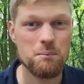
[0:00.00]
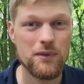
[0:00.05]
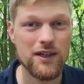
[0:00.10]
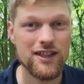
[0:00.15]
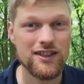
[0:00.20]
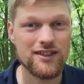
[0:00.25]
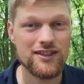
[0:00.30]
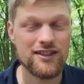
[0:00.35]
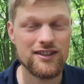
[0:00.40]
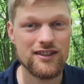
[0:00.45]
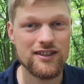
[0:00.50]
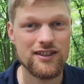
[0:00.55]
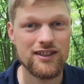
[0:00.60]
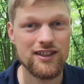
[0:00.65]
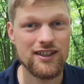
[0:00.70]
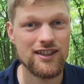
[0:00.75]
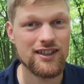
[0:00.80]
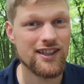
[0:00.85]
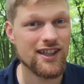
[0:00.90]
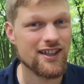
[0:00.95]
But
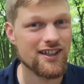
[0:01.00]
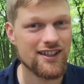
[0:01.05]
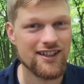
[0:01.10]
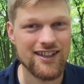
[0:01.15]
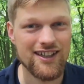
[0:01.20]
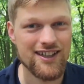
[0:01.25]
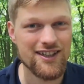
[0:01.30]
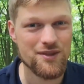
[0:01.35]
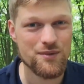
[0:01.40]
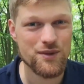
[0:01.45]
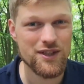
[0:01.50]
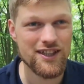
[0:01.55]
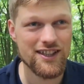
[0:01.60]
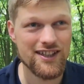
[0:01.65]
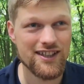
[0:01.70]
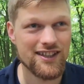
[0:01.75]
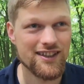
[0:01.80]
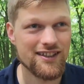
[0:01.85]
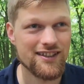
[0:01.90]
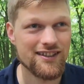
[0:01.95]
yeah, it's
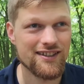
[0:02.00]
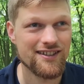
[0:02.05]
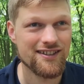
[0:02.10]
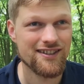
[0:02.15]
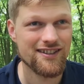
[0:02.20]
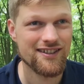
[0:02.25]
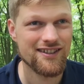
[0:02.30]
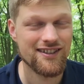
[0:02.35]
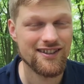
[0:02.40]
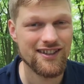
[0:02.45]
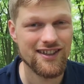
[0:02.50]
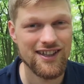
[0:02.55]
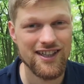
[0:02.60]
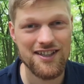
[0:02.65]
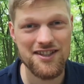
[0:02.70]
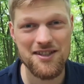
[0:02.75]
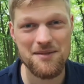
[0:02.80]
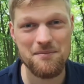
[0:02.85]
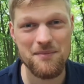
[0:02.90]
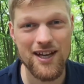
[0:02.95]
really,
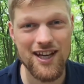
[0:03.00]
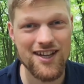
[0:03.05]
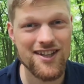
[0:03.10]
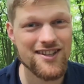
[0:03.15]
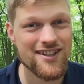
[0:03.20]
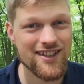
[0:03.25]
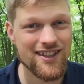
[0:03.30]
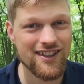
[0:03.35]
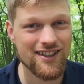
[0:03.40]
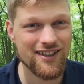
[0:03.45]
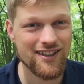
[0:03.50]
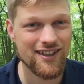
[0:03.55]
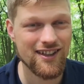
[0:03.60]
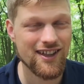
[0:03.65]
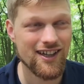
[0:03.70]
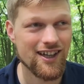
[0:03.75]
it's amazing.